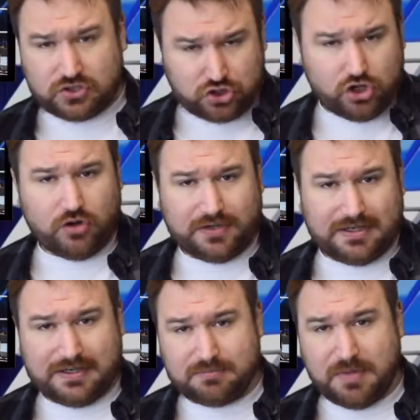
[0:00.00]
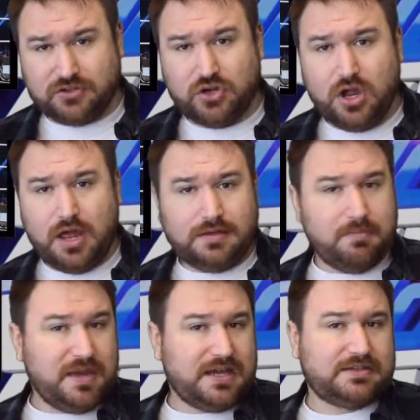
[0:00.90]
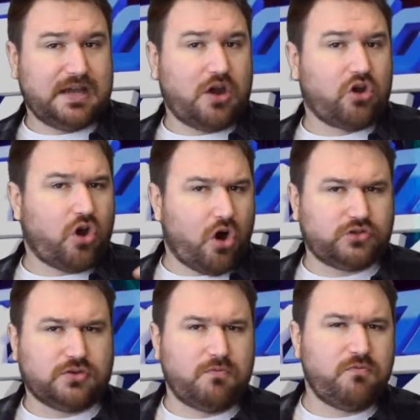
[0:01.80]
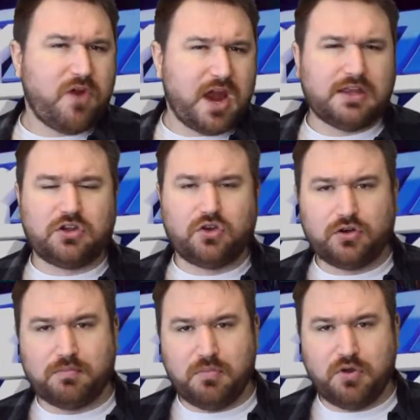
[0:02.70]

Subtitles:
showed in this match. The Miz got some really good